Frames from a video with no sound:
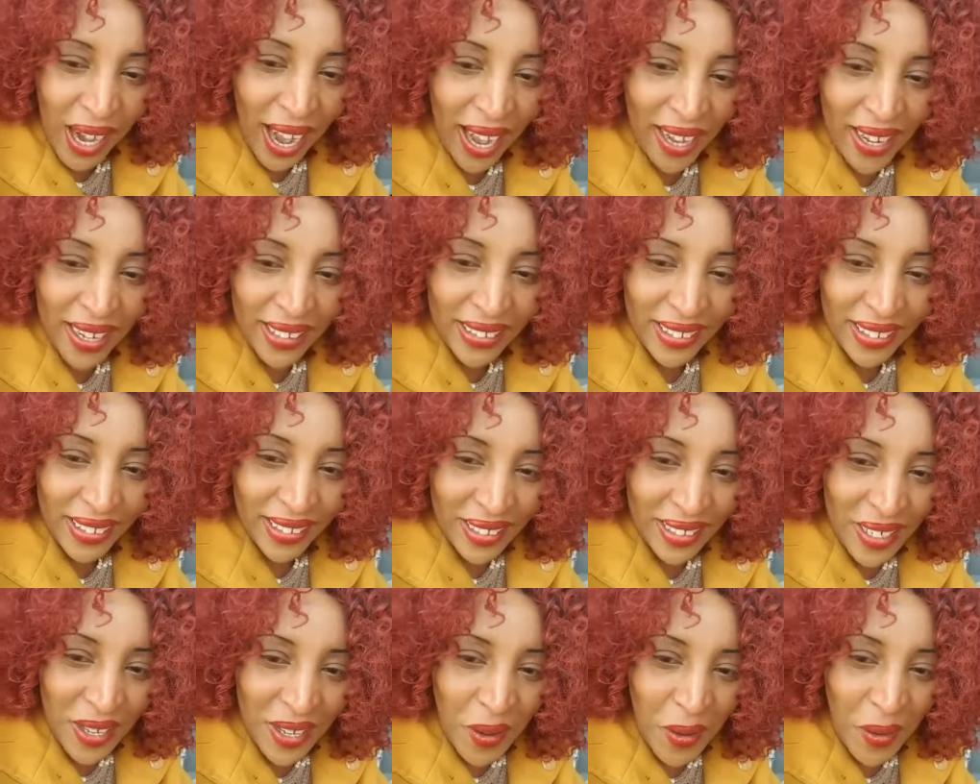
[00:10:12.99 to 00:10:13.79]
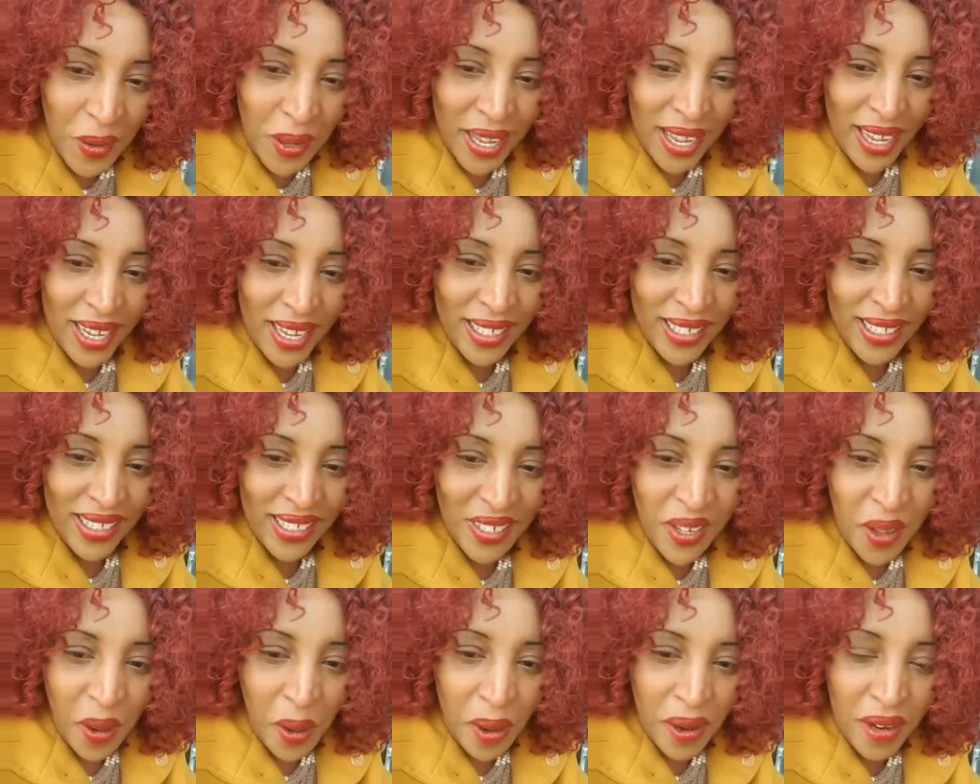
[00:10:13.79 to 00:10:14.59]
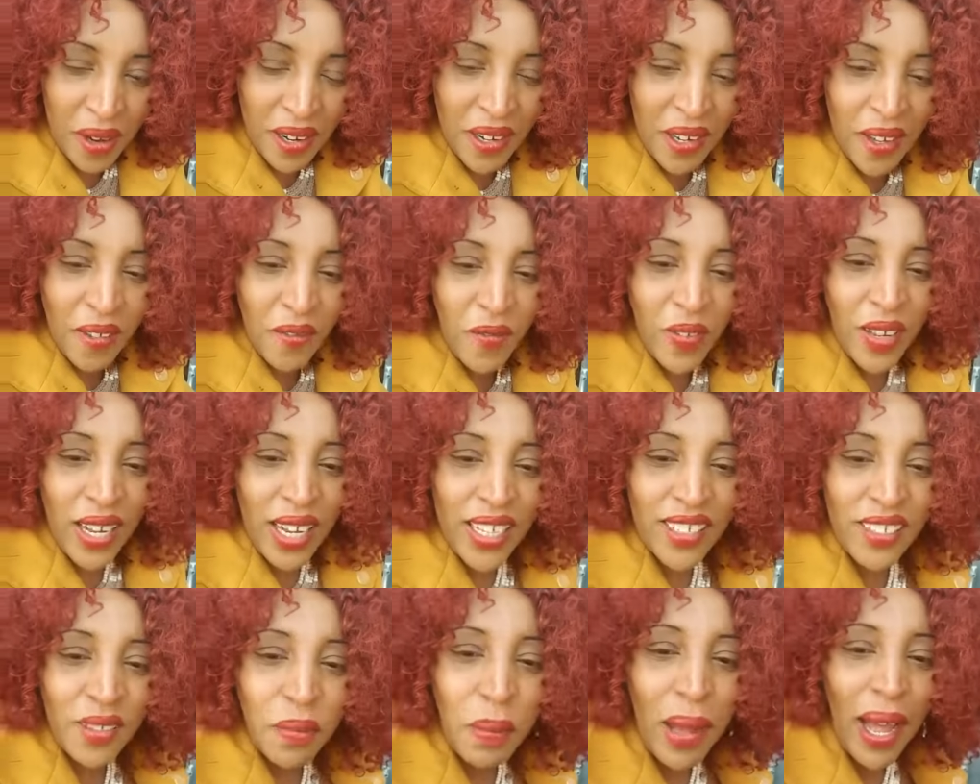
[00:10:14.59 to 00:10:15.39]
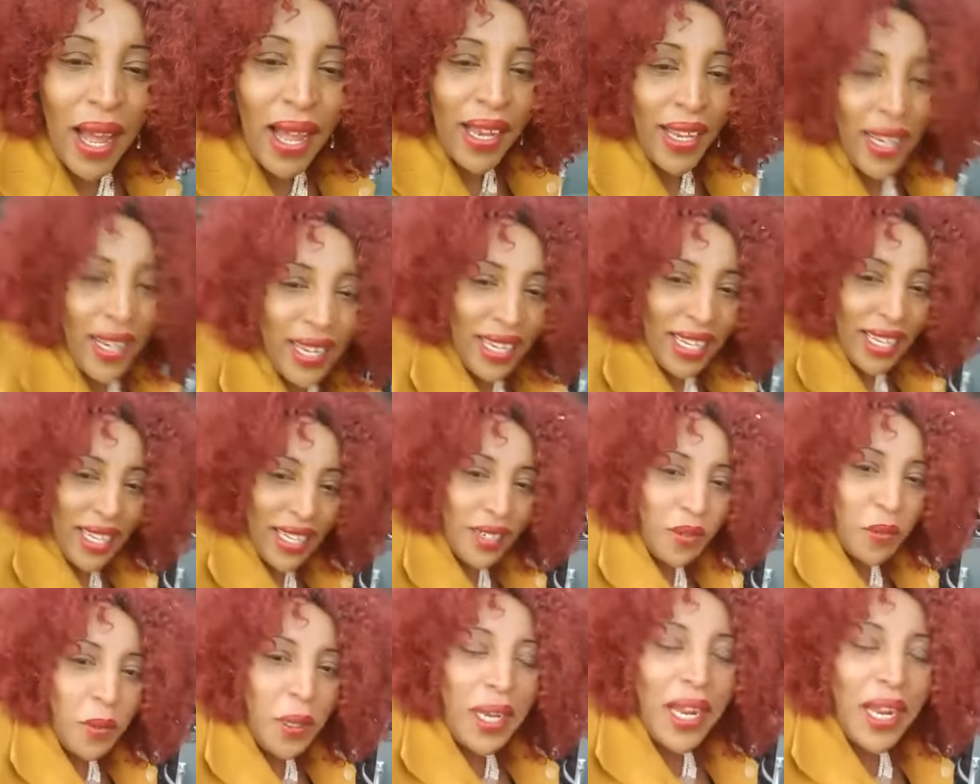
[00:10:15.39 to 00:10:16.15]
I can see you, yes. Phyllis Marlene,